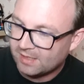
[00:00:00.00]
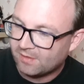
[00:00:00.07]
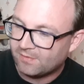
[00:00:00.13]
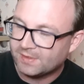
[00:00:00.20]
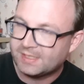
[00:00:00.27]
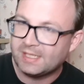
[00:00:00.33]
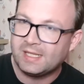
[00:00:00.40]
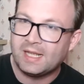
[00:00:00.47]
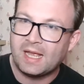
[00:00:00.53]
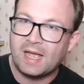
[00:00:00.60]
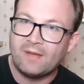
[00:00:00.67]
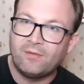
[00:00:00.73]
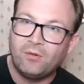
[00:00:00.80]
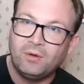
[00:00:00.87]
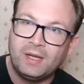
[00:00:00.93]
obviously they
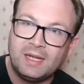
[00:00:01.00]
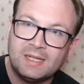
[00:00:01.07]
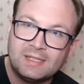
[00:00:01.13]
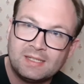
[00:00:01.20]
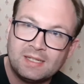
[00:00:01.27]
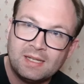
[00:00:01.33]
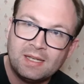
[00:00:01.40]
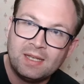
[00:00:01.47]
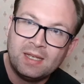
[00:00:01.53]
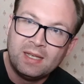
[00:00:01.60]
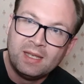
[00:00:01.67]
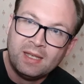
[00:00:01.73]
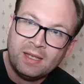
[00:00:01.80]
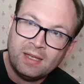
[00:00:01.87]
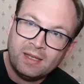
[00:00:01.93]
have all these
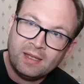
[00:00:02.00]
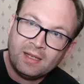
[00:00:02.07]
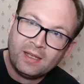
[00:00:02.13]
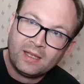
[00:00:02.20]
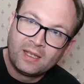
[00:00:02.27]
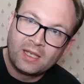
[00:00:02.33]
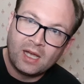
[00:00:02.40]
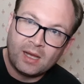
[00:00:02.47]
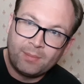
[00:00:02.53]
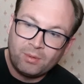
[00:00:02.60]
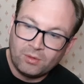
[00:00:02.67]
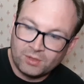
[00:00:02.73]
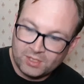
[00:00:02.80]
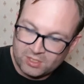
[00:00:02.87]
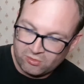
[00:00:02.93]

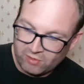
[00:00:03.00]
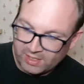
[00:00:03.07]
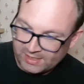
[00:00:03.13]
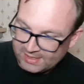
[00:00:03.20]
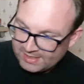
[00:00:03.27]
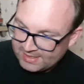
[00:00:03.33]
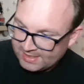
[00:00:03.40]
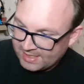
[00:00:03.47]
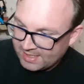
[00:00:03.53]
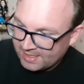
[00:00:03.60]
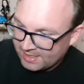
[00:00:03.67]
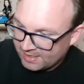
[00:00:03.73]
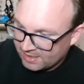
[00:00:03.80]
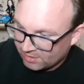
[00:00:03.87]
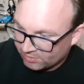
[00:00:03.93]
cardboard shreds,
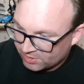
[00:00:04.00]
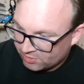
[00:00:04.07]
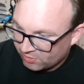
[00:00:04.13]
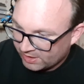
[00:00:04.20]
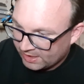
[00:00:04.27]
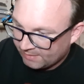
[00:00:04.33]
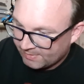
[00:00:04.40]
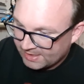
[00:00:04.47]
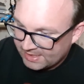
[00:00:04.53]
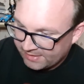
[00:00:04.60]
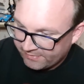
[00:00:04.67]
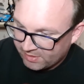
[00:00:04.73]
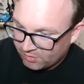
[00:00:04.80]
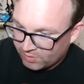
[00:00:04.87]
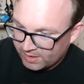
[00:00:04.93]
or shredding
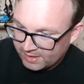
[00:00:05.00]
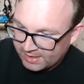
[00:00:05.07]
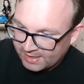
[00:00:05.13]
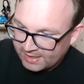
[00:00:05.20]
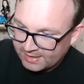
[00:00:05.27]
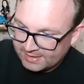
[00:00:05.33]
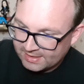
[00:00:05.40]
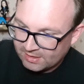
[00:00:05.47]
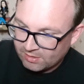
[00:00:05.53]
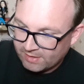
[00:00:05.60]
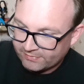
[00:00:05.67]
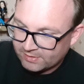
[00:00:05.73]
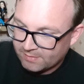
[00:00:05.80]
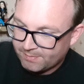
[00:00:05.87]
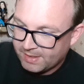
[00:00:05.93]
material in there, so I
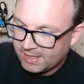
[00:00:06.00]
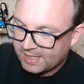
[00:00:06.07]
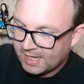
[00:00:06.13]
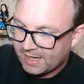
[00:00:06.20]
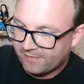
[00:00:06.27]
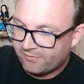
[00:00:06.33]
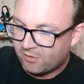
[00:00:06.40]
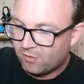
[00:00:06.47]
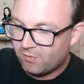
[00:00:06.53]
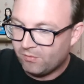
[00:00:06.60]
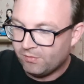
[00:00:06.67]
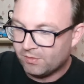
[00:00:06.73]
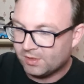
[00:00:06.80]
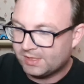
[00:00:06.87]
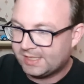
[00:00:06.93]
have to be careful
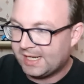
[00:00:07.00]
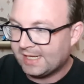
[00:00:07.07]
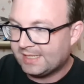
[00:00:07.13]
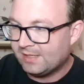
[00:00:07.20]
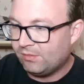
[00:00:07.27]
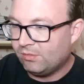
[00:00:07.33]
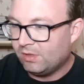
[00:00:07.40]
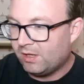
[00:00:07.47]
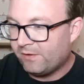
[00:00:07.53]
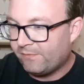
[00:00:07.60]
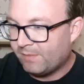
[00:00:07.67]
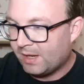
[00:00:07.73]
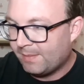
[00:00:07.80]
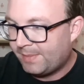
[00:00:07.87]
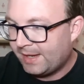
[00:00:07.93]
not to get it all over
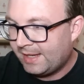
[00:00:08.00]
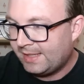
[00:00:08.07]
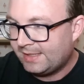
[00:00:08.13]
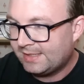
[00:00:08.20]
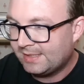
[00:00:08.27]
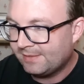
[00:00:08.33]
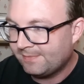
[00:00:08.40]
my bed.